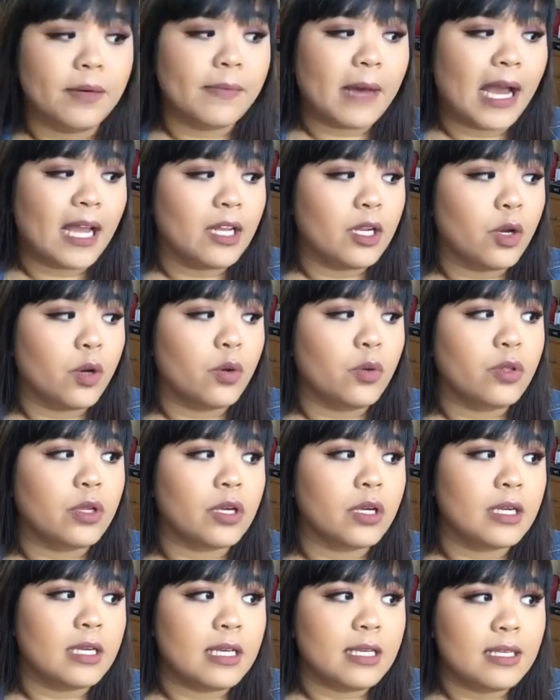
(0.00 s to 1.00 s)
I know
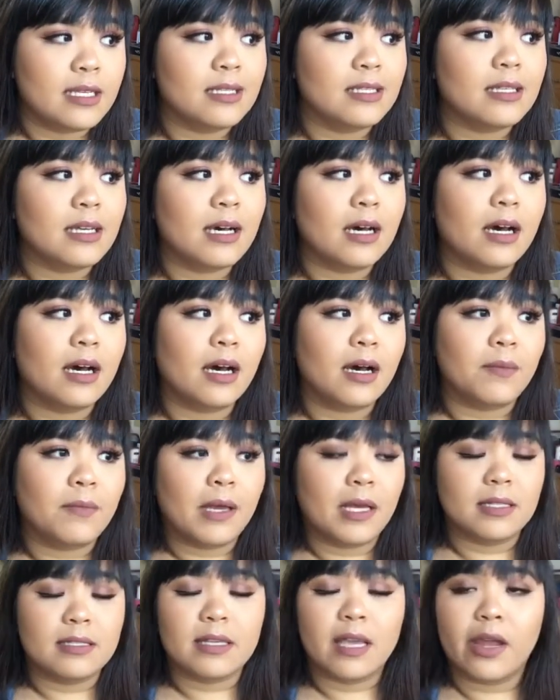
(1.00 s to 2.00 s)
there is a
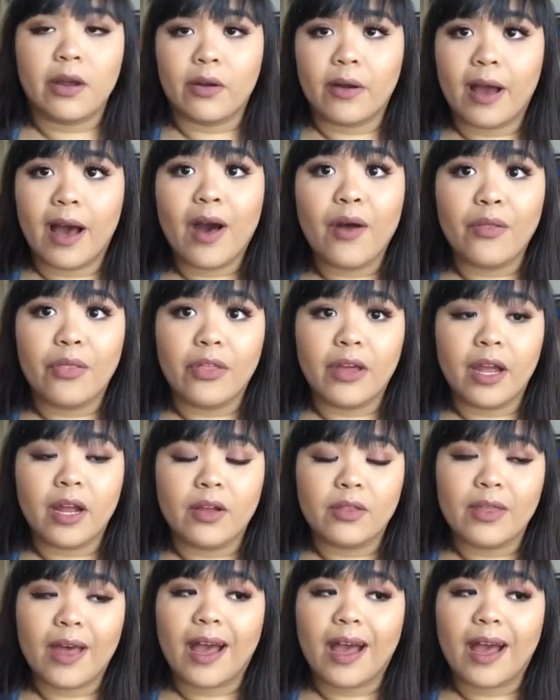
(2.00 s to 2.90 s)
mascara out there